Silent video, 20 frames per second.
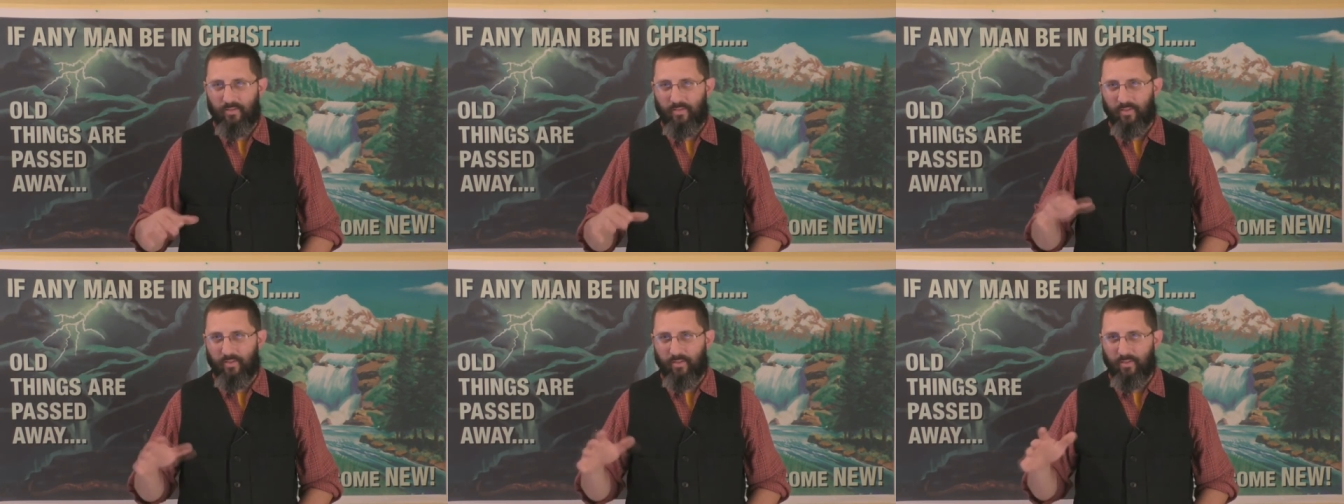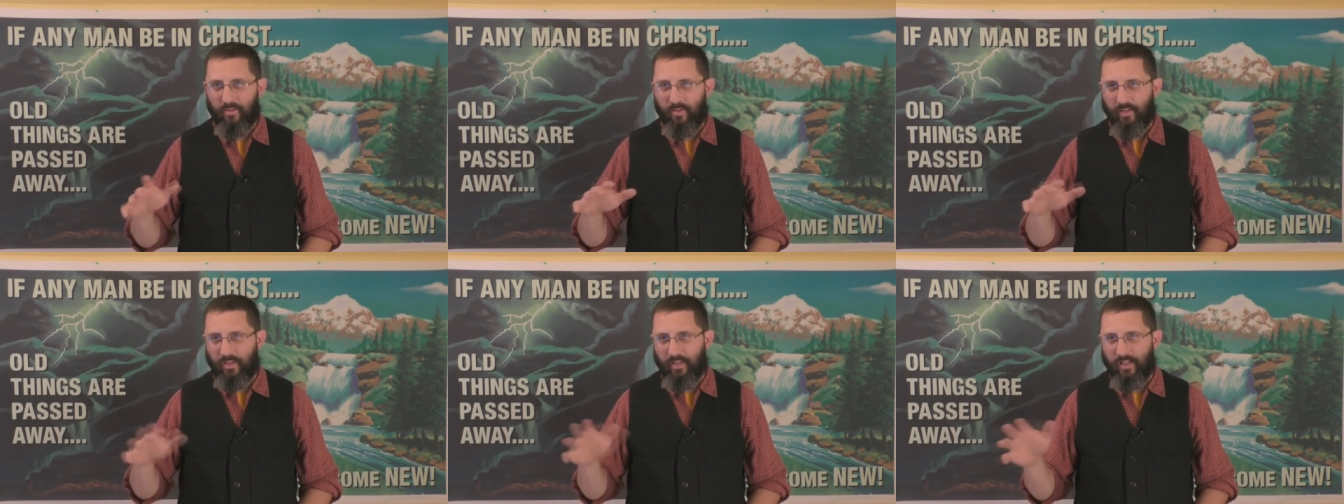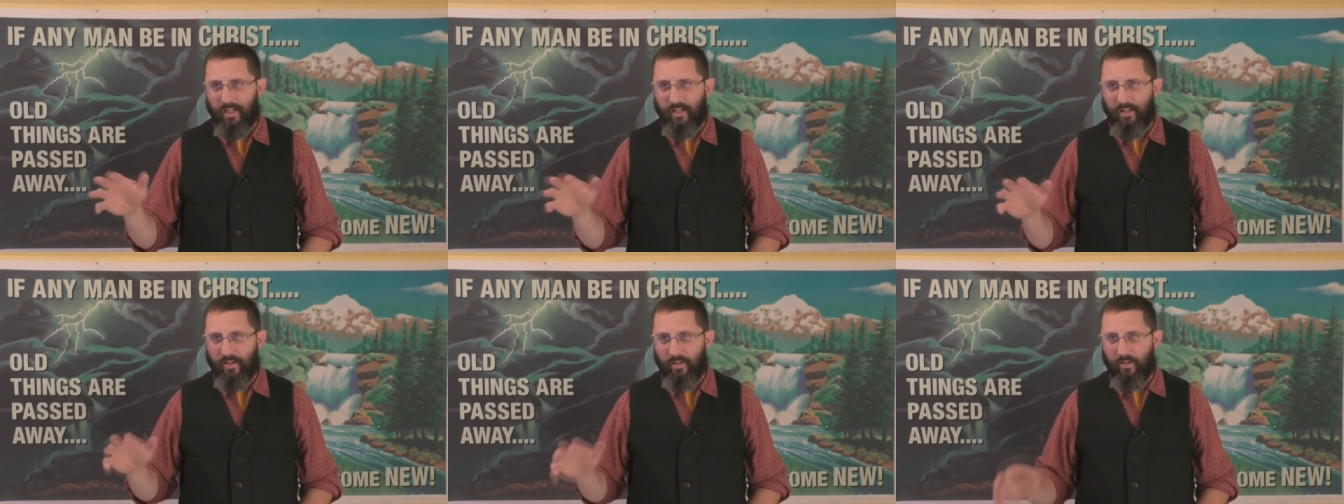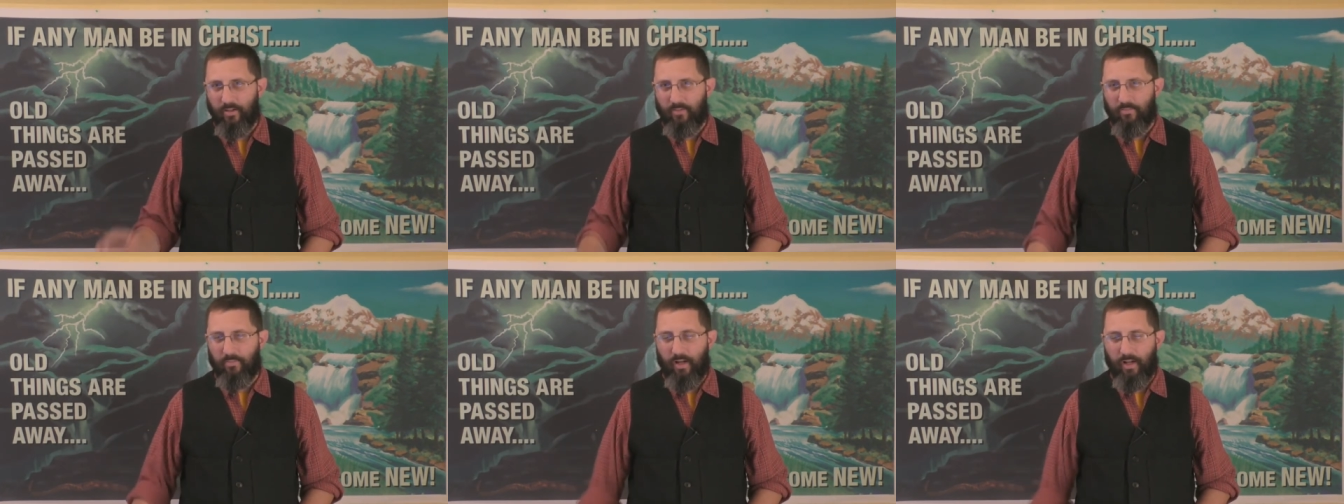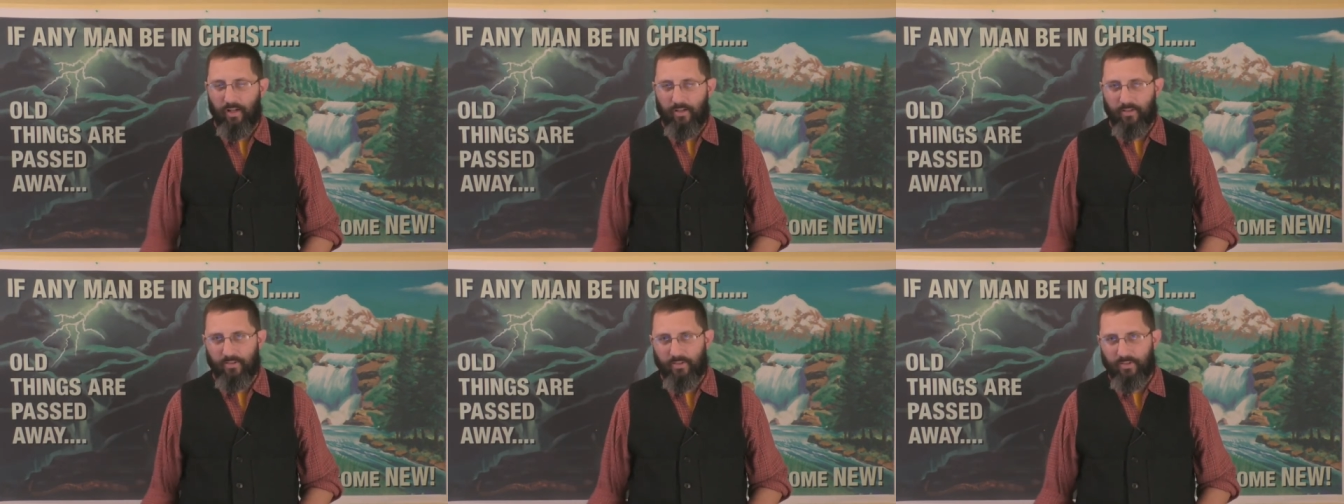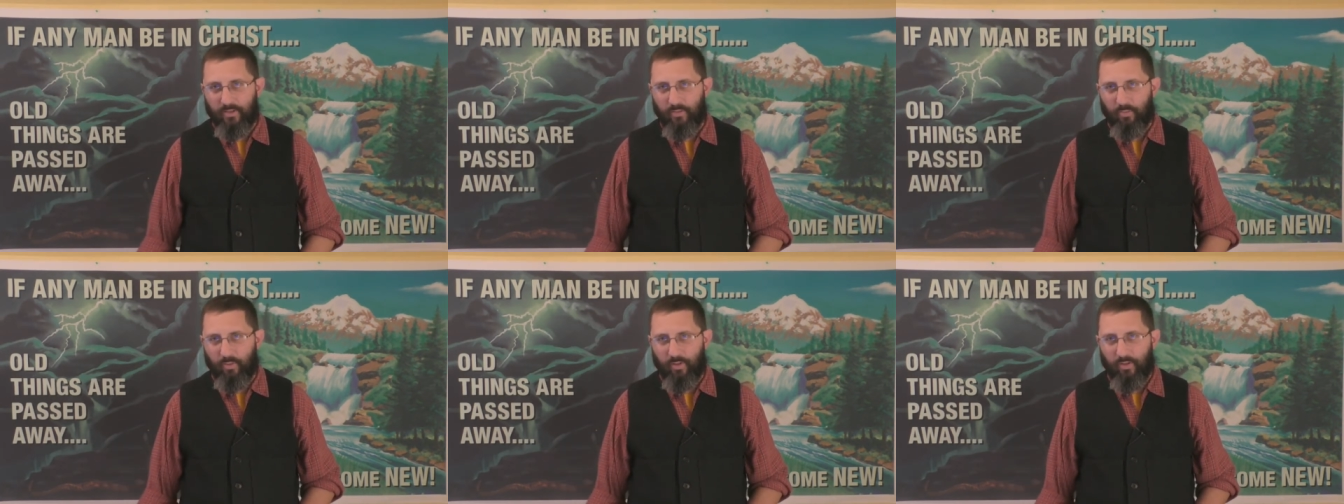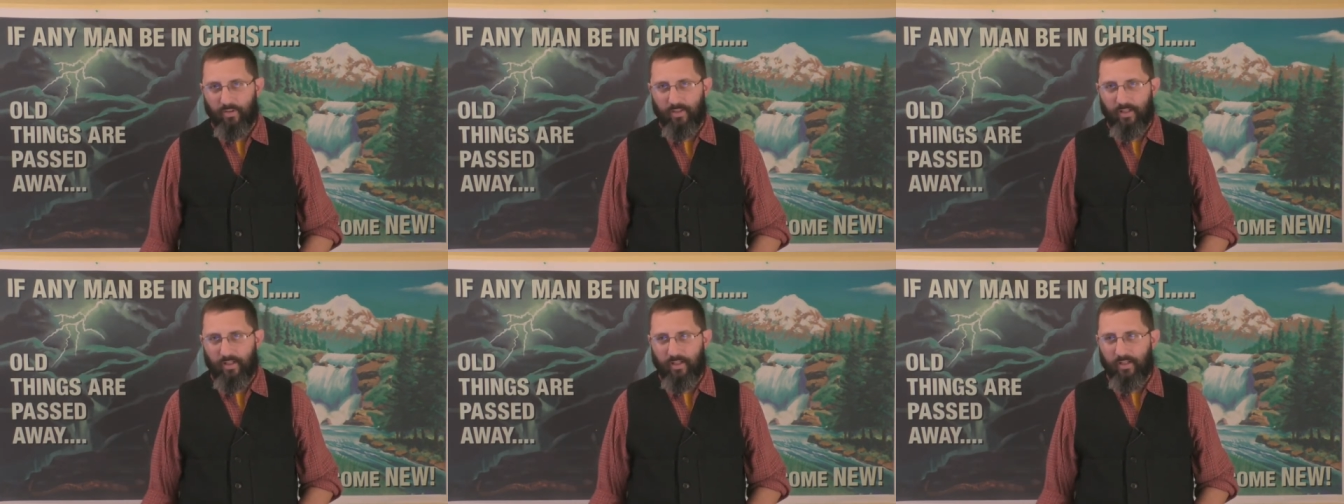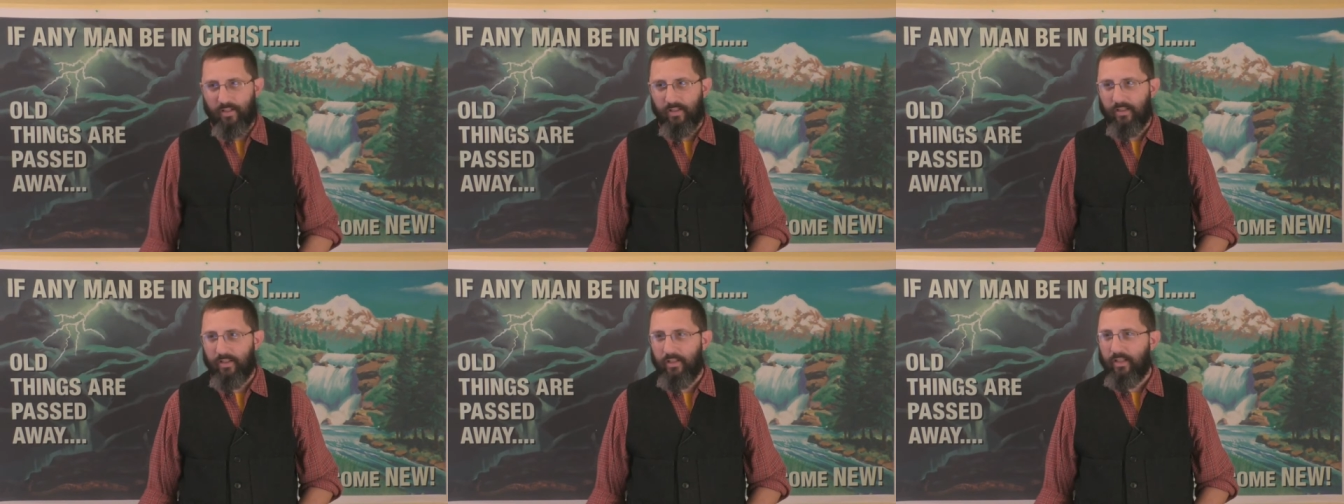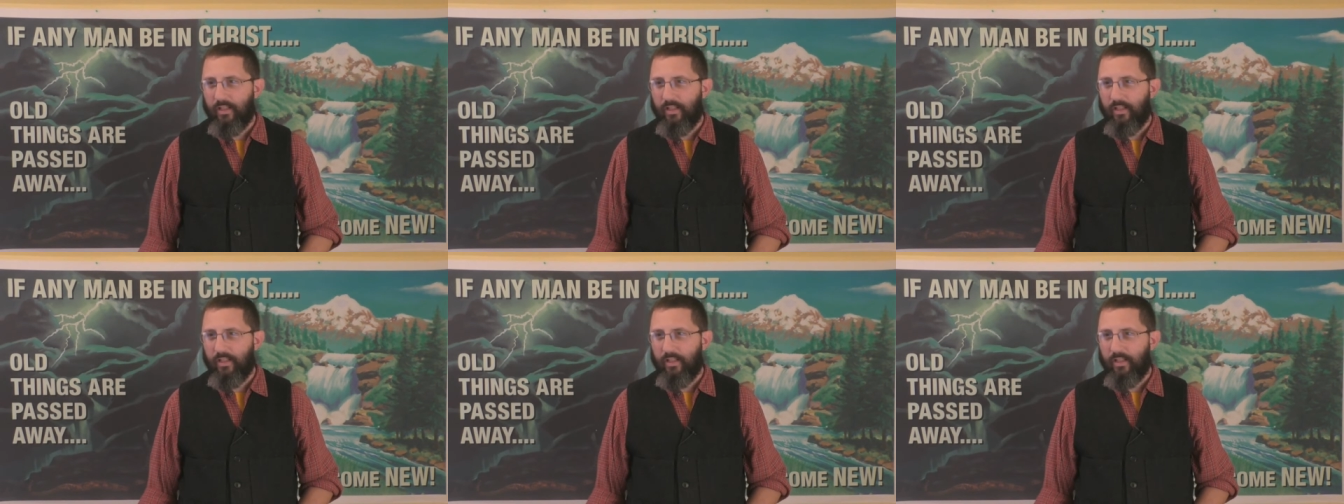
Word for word: to 3900 miles somewhere in there